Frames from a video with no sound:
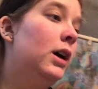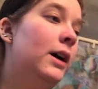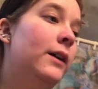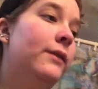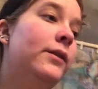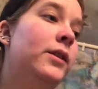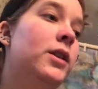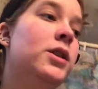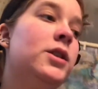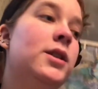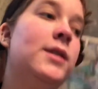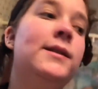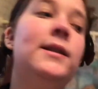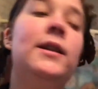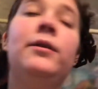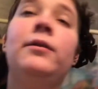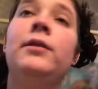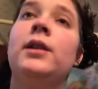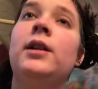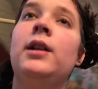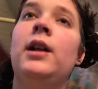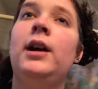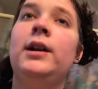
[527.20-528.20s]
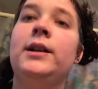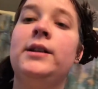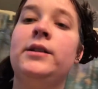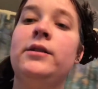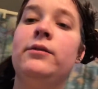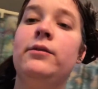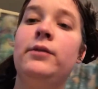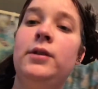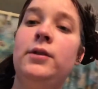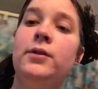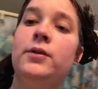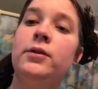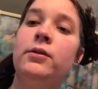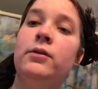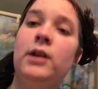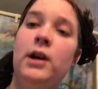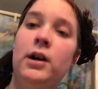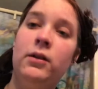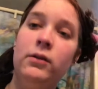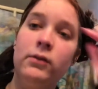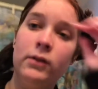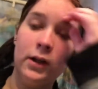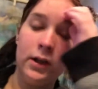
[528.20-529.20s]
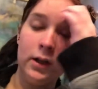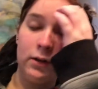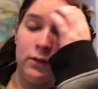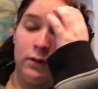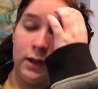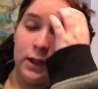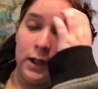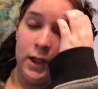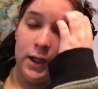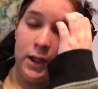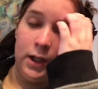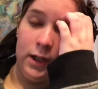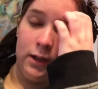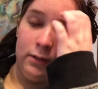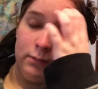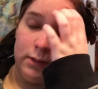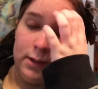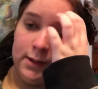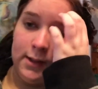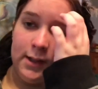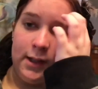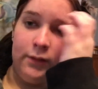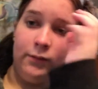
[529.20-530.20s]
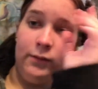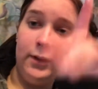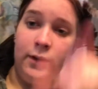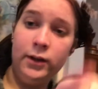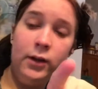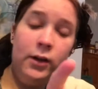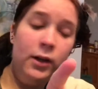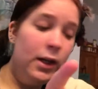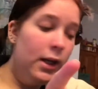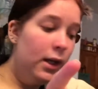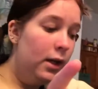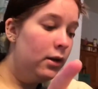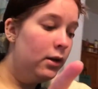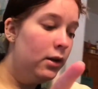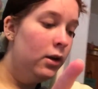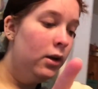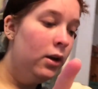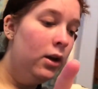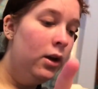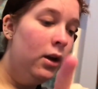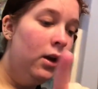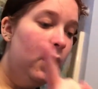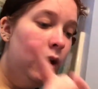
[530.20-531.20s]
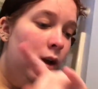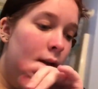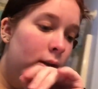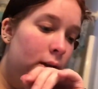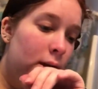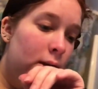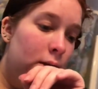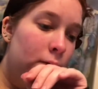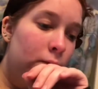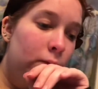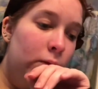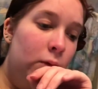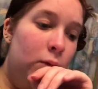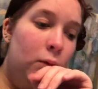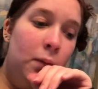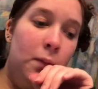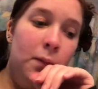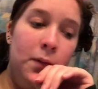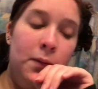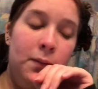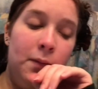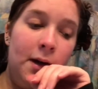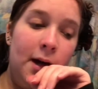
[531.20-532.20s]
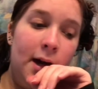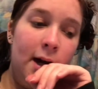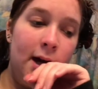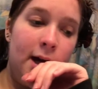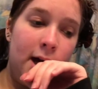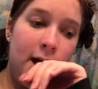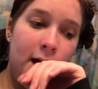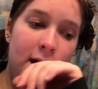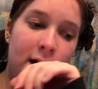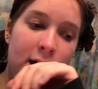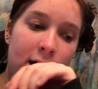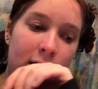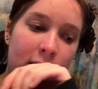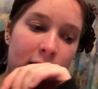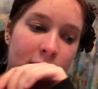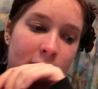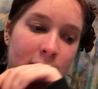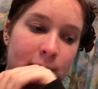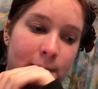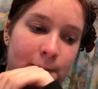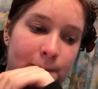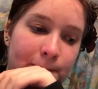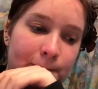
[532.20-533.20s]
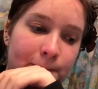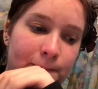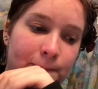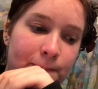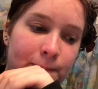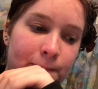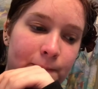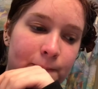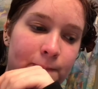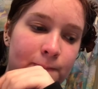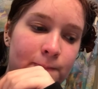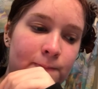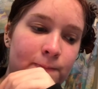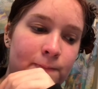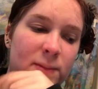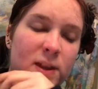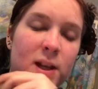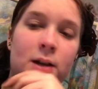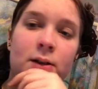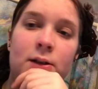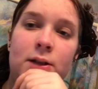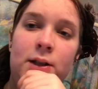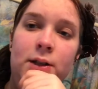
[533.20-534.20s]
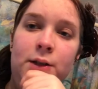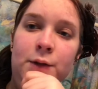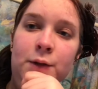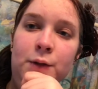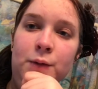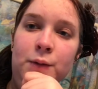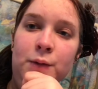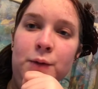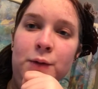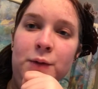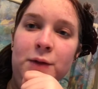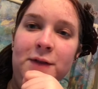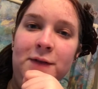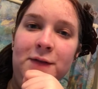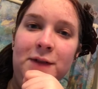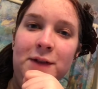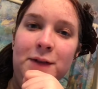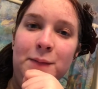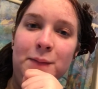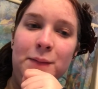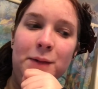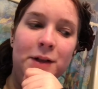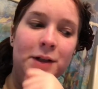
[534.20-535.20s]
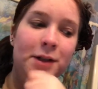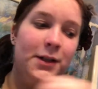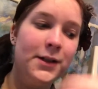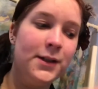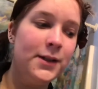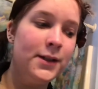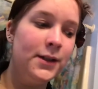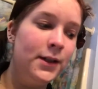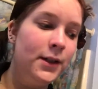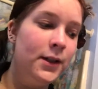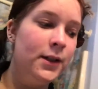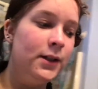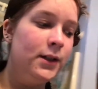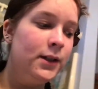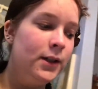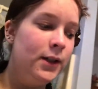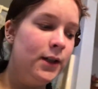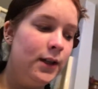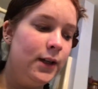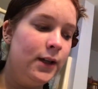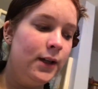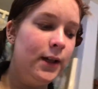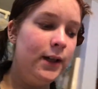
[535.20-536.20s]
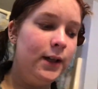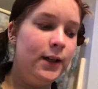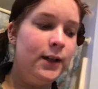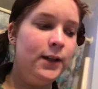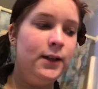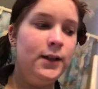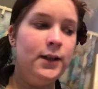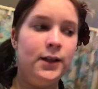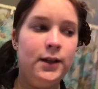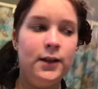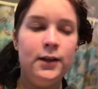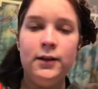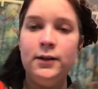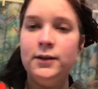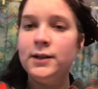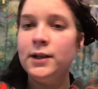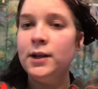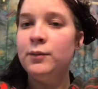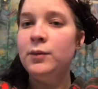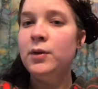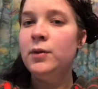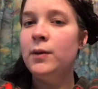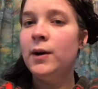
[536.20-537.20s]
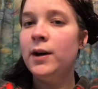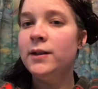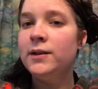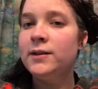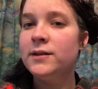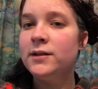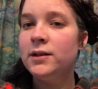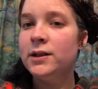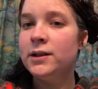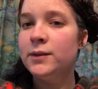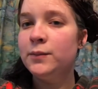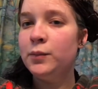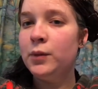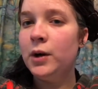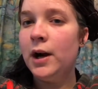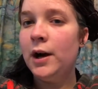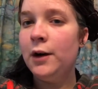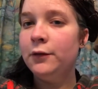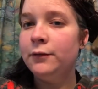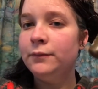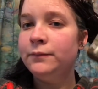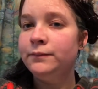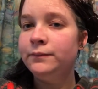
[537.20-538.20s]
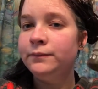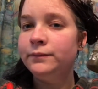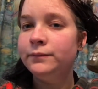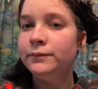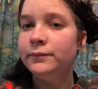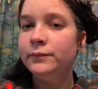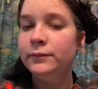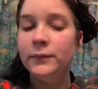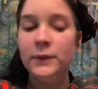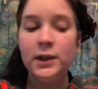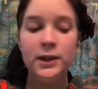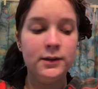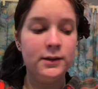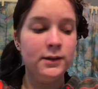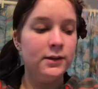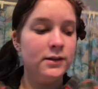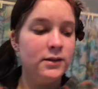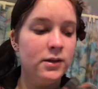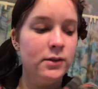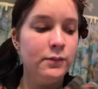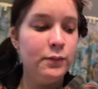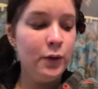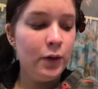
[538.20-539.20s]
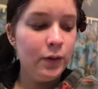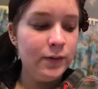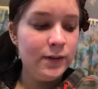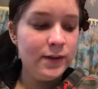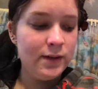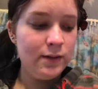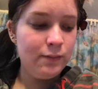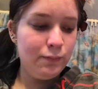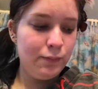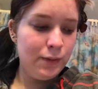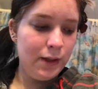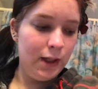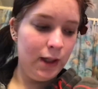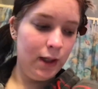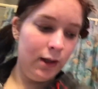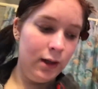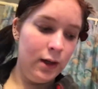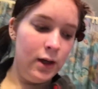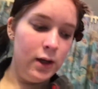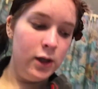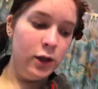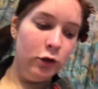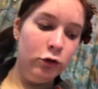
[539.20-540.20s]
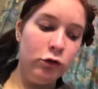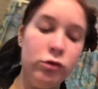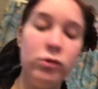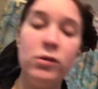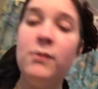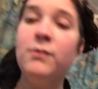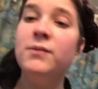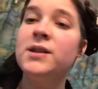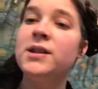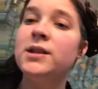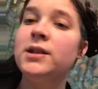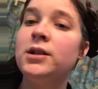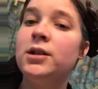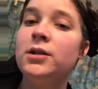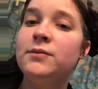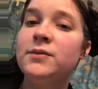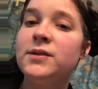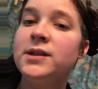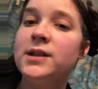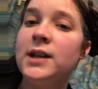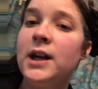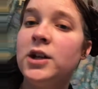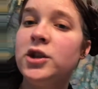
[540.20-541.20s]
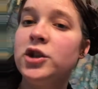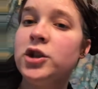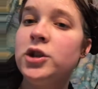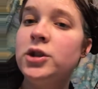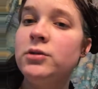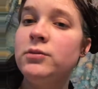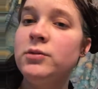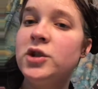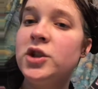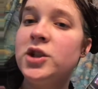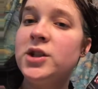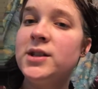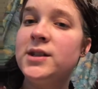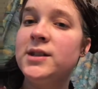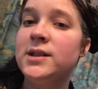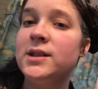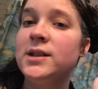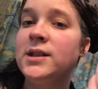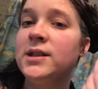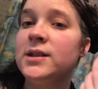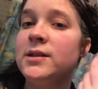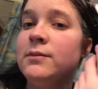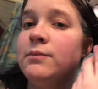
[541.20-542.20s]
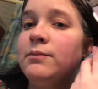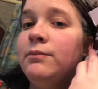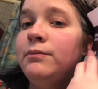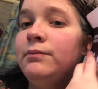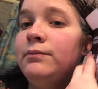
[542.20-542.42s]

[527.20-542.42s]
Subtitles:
finished this at 3 o'clock. It's 3:02 now. We're going to go ahead and rinse at 3:30. Then we will be back to do the fun part. And tell me why this looks brown. This is supposed to be Crimson Obsession, which is this